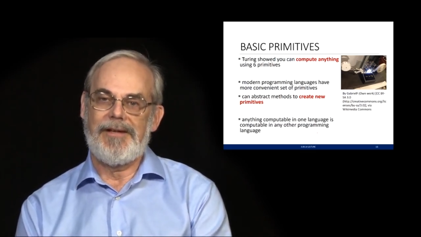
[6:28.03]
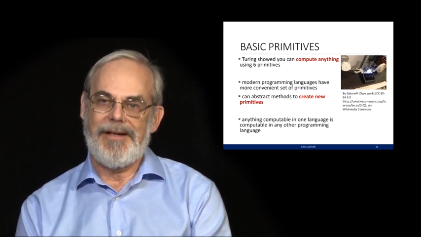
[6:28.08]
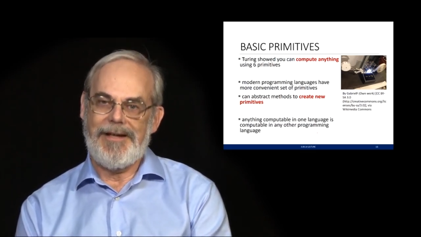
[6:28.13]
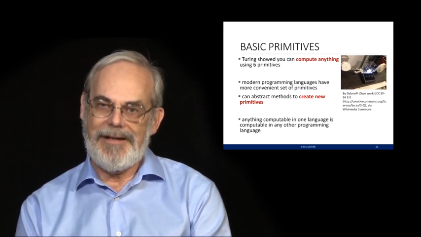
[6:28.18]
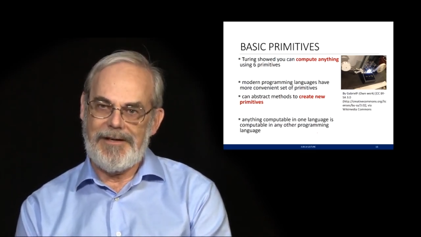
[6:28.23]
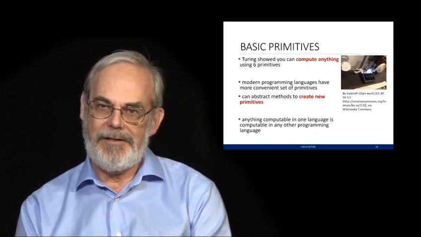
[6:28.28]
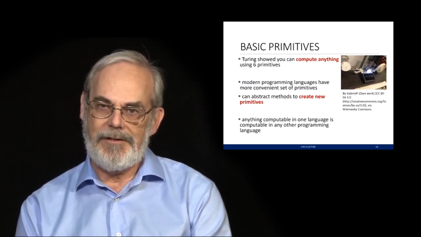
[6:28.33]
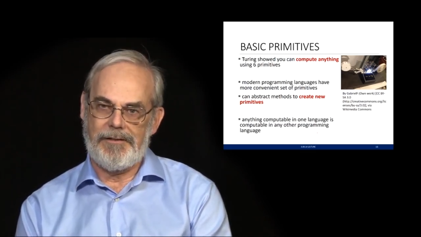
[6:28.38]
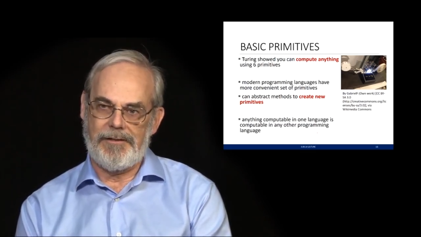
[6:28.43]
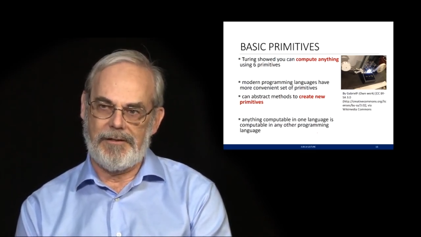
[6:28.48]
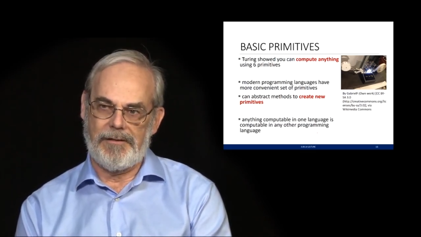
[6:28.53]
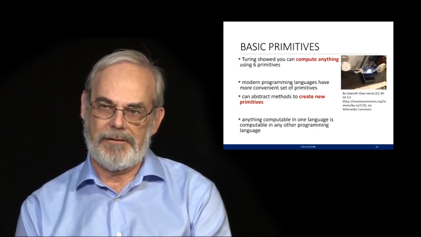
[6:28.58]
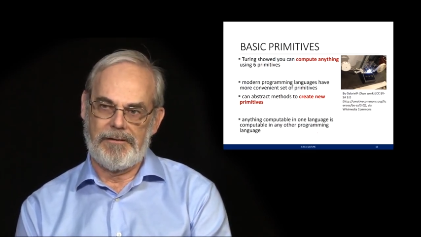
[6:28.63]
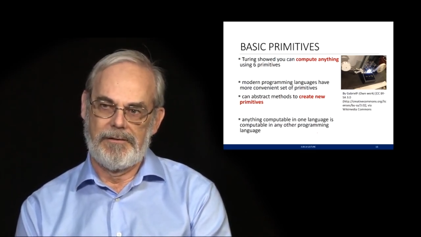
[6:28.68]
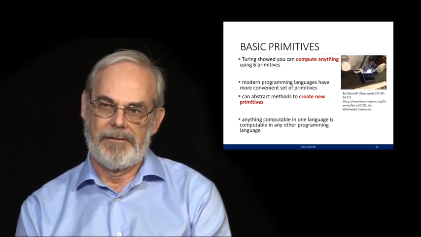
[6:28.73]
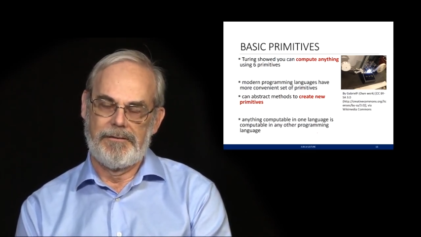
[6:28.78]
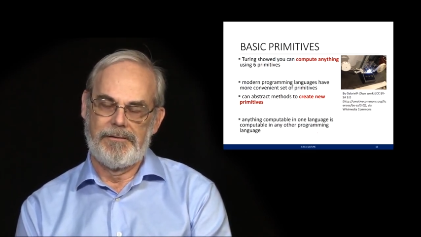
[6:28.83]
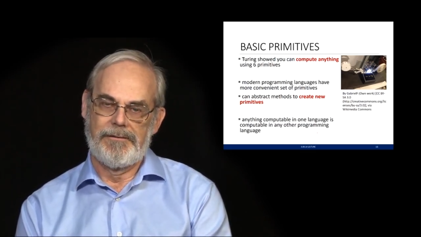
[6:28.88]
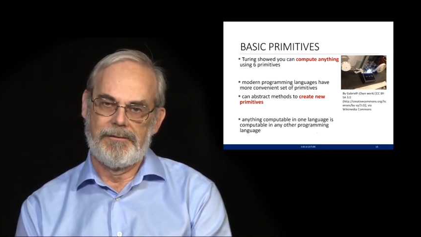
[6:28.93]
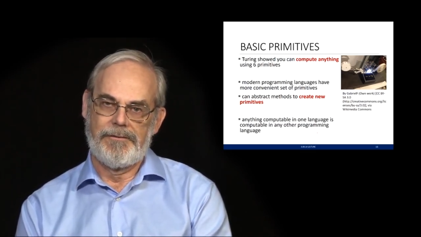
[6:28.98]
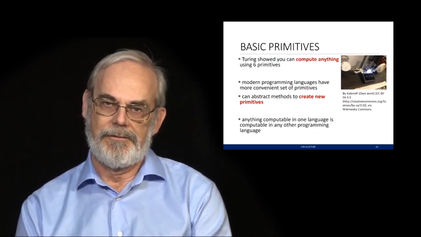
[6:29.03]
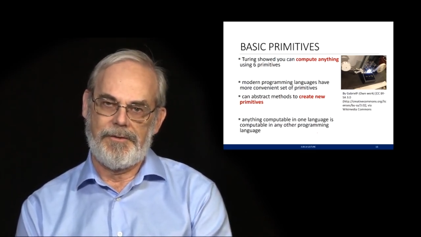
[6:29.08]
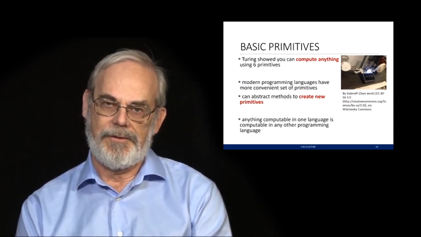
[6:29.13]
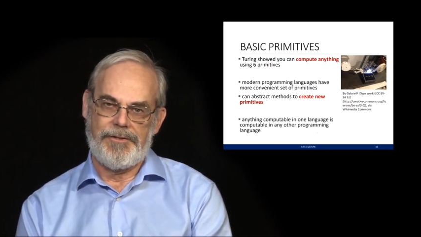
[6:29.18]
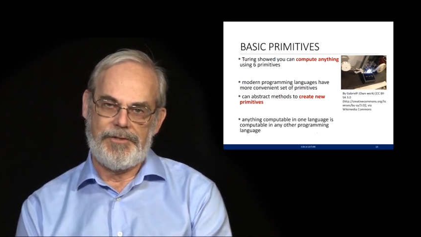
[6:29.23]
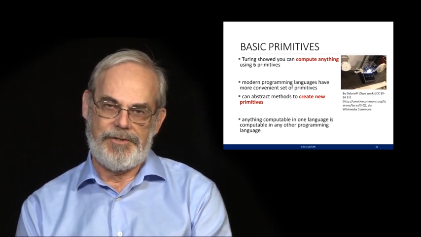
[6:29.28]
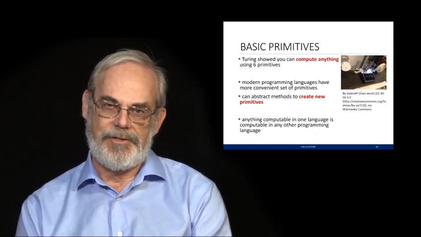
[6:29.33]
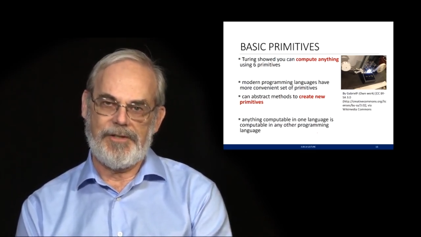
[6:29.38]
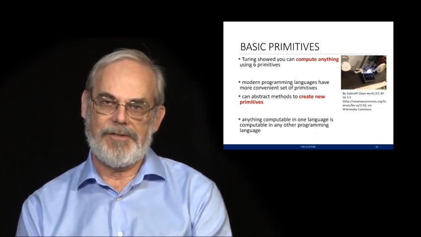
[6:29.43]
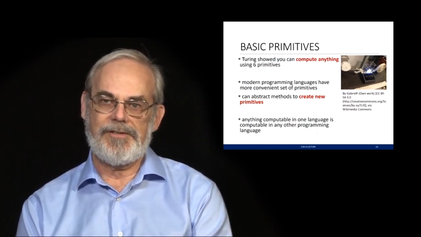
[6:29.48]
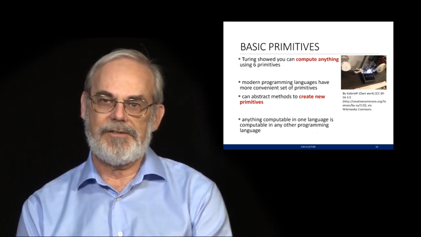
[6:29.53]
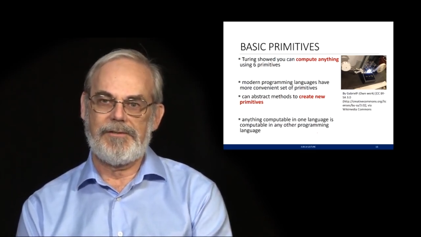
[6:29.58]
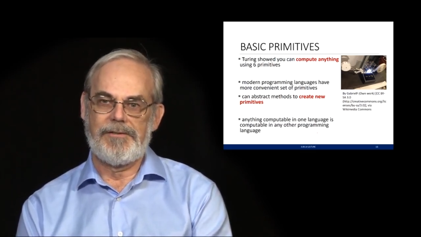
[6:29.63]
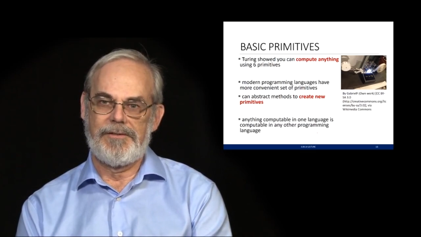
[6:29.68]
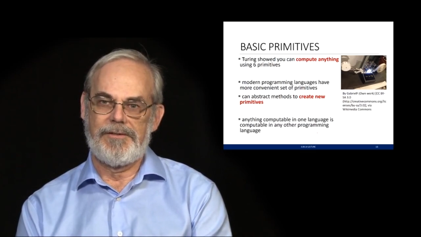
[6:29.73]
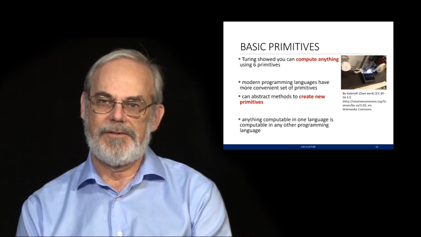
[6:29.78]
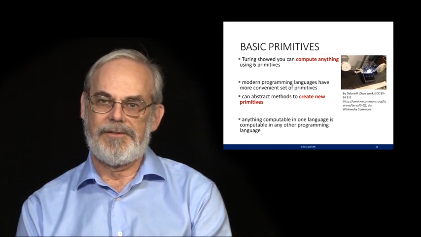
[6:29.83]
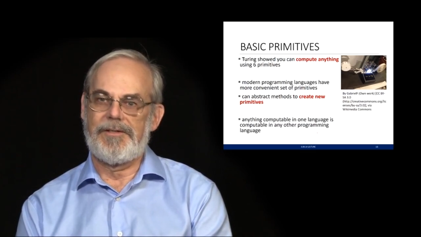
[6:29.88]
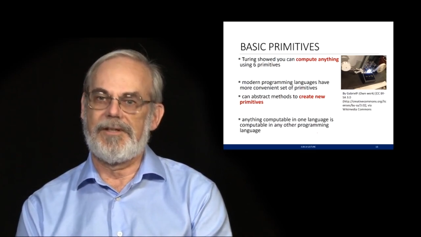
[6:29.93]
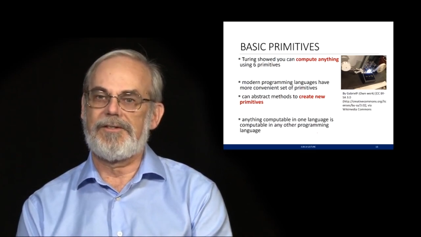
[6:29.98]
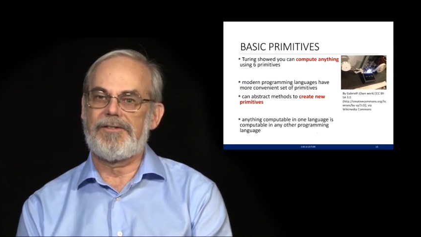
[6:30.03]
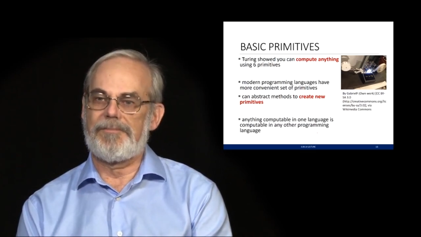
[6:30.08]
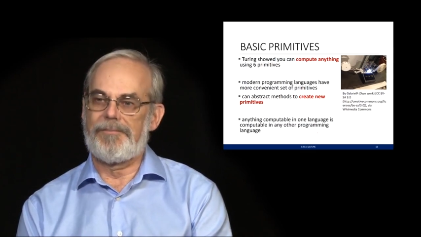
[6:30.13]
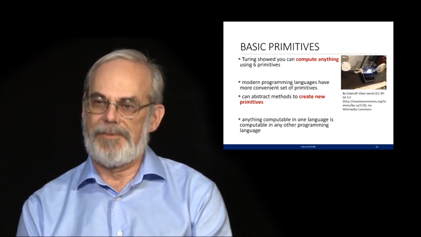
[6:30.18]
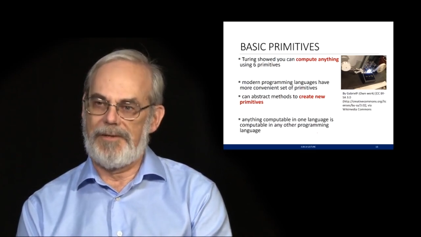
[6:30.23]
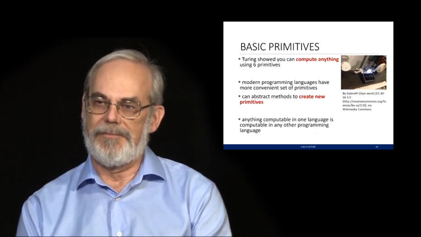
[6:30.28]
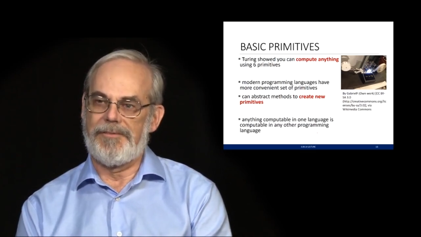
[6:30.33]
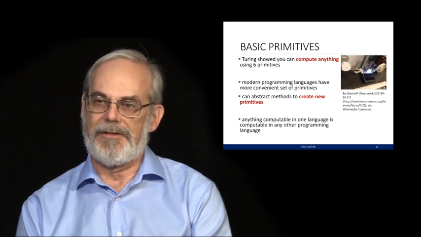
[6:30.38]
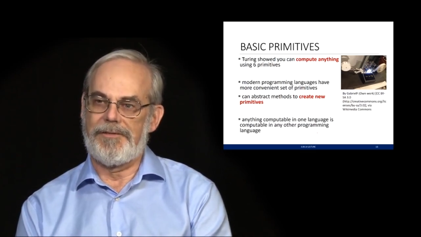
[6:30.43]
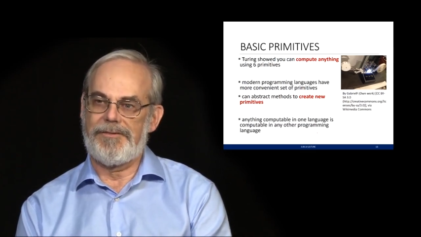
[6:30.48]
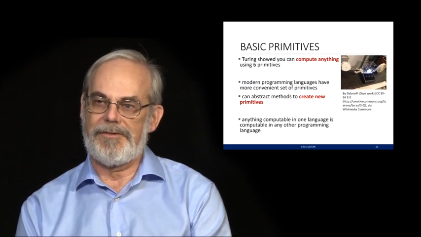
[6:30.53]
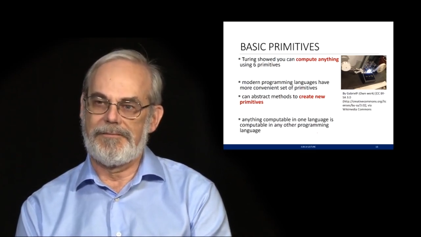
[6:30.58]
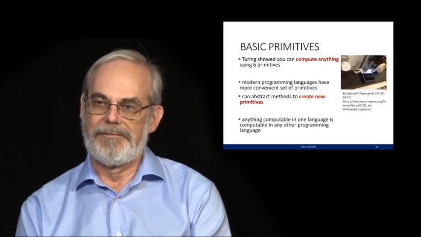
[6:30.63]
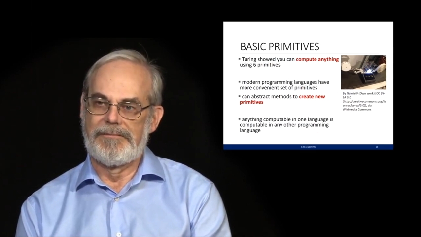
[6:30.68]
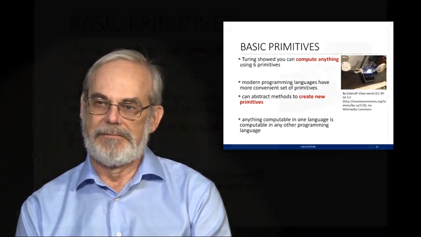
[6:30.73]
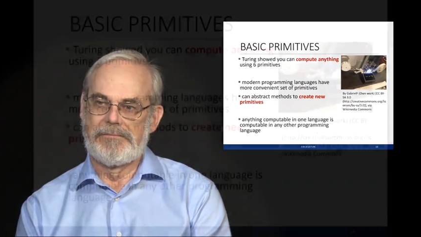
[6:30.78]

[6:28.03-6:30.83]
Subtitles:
anything with just 6 primitives.